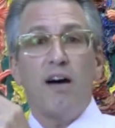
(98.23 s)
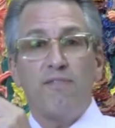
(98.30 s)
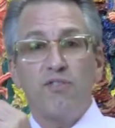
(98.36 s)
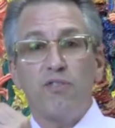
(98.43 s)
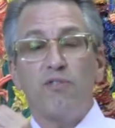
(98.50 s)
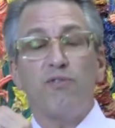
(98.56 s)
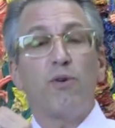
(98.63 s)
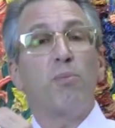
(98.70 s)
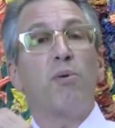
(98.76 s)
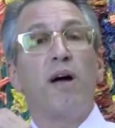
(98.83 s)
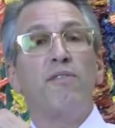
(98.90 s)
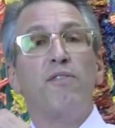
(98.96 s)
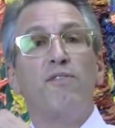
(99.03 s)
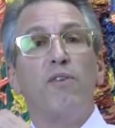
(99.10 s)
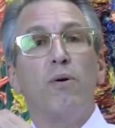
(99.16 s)
the officer for a
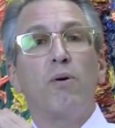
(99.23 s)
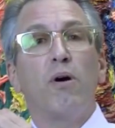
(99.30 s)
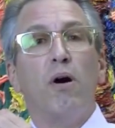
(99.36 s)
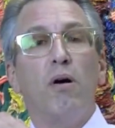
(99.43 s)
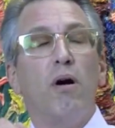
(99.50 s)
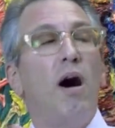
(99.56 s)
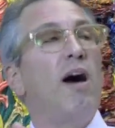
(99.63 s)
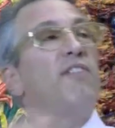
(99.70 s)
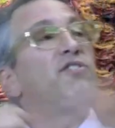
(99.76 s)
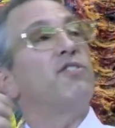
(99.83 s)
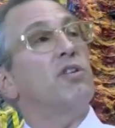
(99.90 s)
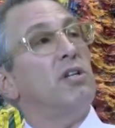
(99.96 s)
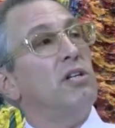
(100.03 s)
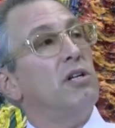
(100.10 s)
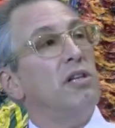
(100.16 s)
private phone call.
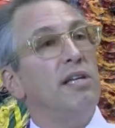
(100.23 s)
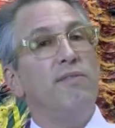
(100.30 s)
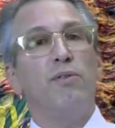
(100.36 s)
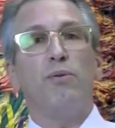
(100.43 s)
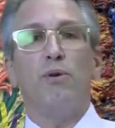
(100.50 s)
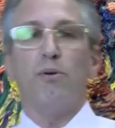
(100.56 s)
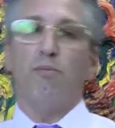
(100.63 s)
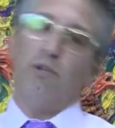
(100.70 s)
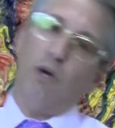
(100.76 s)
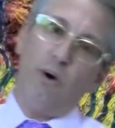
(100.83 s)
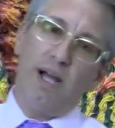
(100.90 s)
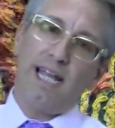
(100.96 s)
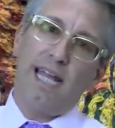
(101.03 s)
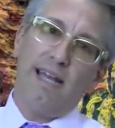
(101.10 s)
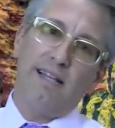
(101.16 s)
Officer, can you leave the room?
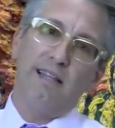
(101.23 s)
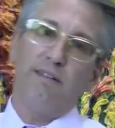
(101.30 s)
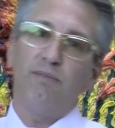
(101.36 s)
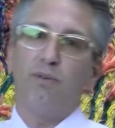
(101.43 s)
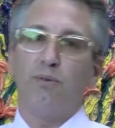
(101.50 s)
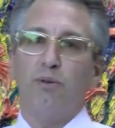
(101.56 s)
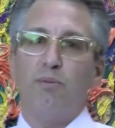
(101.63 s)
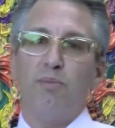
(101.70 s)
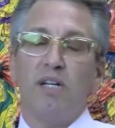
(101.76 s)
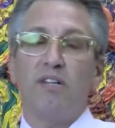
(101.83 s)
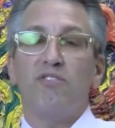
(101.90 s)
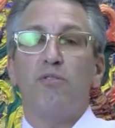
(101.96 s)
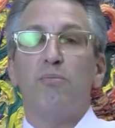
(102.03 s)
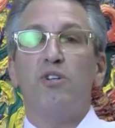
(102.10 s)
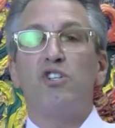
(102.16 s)
No, I can't leave the room
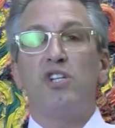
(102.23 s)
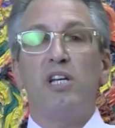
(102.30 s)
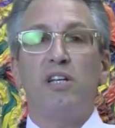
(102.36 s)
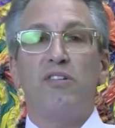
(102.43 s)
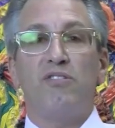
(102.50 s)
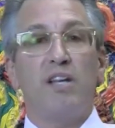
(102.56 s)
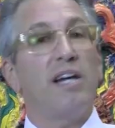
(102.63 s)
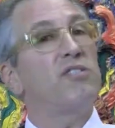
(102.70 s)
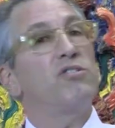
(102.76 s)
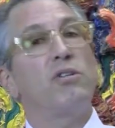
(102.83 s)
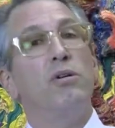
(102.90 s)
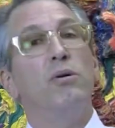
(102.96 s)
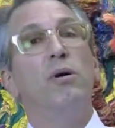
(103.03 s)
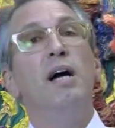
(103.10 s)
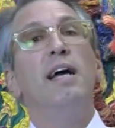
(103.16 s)
because the machine is
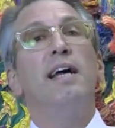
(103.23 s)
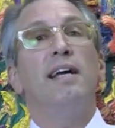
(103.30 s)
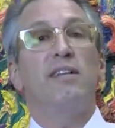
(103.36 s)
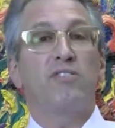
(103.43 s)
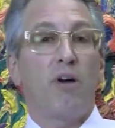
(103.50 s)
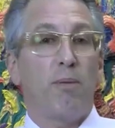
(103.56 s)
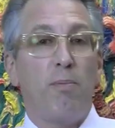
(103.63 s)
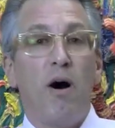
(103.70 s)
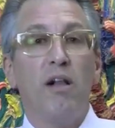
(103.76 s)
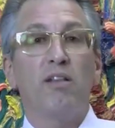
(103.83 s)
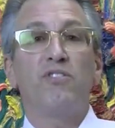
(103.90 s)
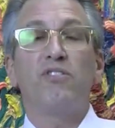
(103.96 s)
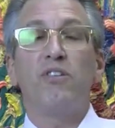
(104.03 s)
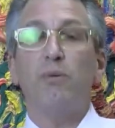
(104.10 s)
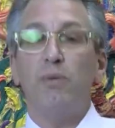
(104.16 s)
next to you. It's our
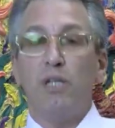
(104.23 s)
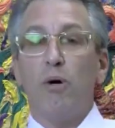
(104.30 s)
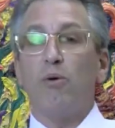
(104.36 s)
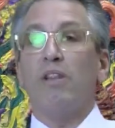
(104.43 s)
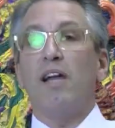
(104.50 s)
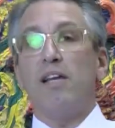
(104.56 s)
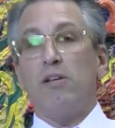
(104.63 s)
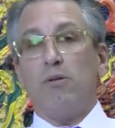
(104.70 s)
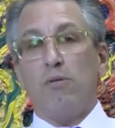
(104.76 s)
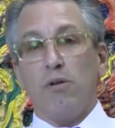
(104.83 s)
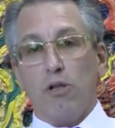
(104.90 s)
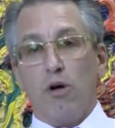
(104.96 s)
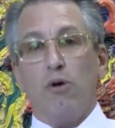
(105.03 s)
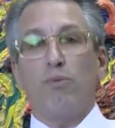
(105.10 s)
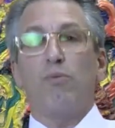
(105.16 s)
policy. We don't let you
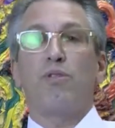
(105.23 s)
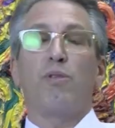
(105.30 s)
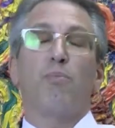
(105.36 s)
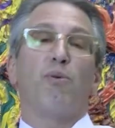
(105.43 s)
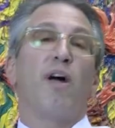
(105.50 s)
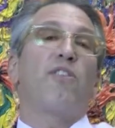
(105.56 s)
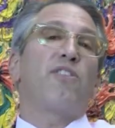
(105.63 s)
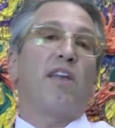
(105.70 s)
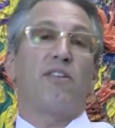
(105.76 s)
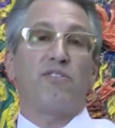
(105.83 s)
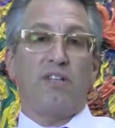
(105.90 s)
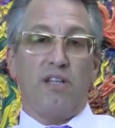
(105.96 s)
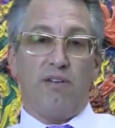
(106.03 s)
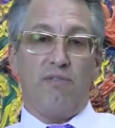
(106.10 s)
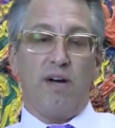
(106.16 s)
alone with the breath
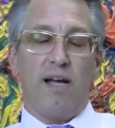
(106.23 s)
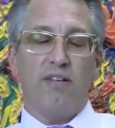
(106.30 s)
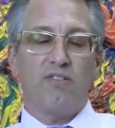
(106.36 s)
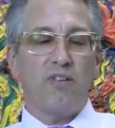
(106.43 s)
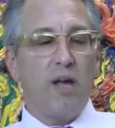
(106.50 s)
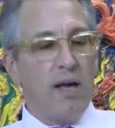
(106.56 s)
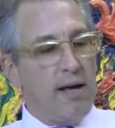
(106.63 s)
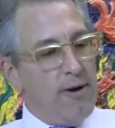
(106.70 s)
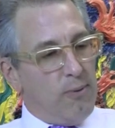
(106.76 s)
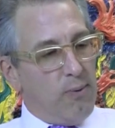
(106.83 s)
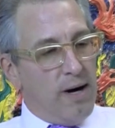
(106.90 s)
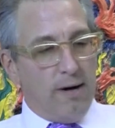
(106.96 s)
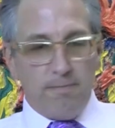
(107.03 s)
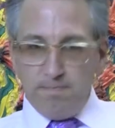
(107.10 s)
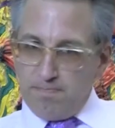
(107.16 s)
testing device.
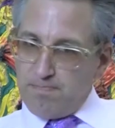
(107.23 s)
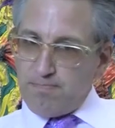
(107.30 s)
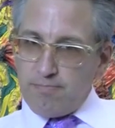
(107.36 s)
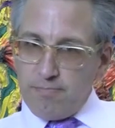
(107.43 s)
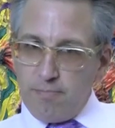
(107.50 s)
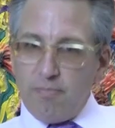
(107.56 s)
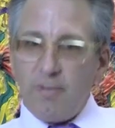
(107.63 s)
Well,